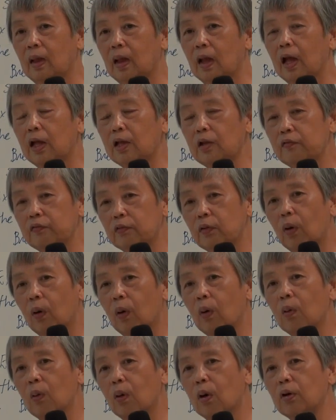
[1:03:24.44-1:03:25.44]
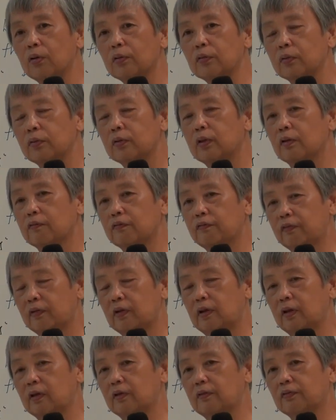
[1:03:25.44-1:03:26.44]
And if you hold on to the
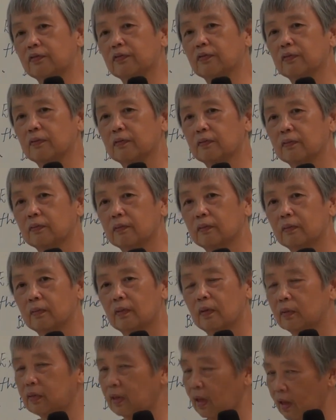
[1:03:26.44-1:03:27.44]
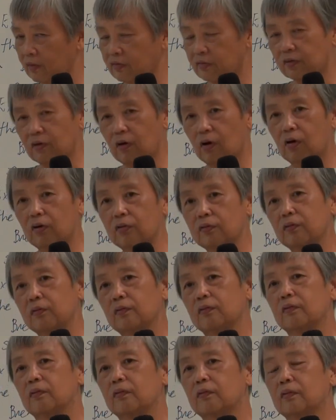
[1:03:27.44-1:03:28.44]
feelings that has gone,
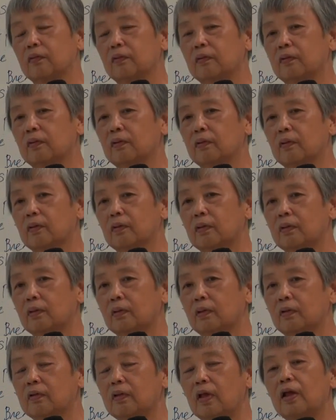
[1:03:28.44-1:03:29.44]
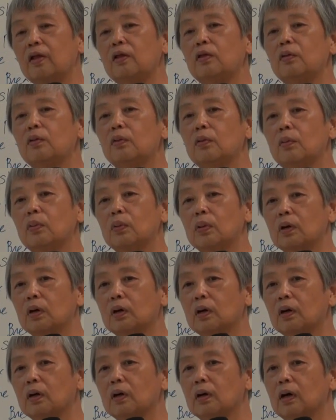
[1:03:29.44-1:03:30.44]
then you
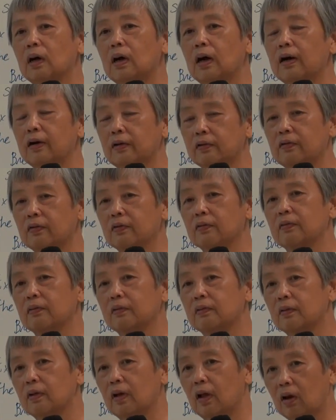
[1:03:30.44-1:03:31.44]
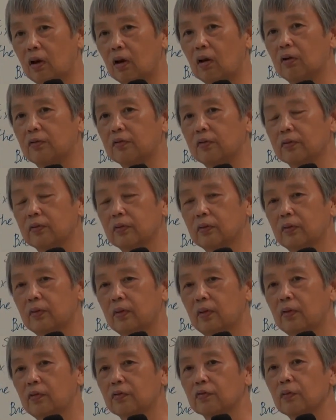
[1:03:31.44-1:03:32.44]
will hurt a lot.
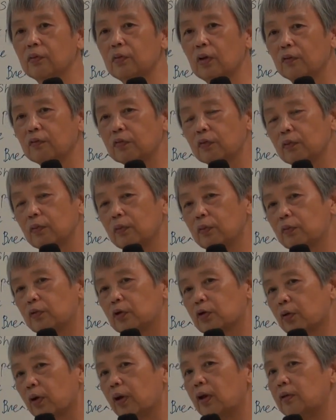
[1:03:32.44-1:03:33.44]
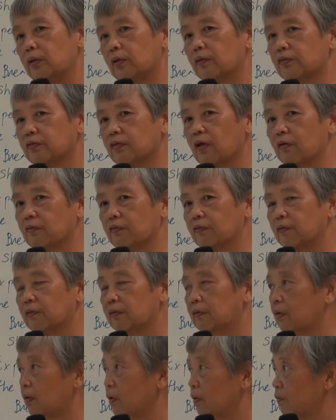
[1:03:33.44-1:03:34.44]
So you have to train yourself
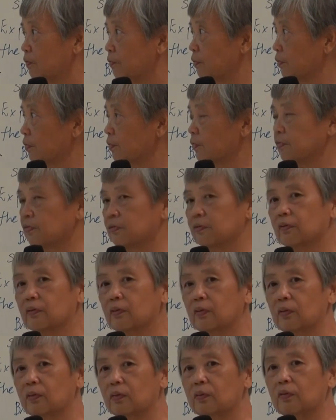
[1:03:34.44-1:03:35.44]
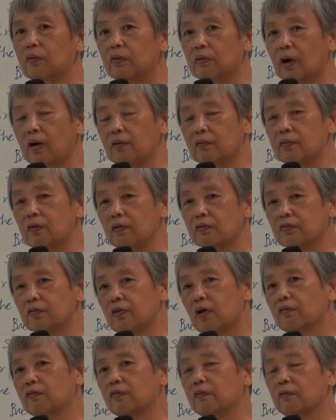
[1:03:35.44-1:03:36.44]
first to ground
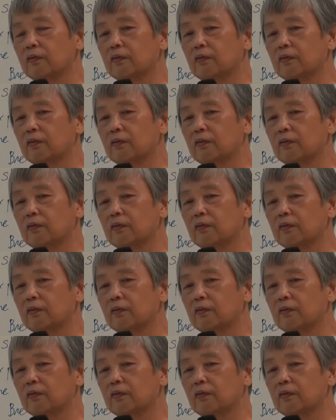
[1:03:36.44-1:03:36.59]
yourself,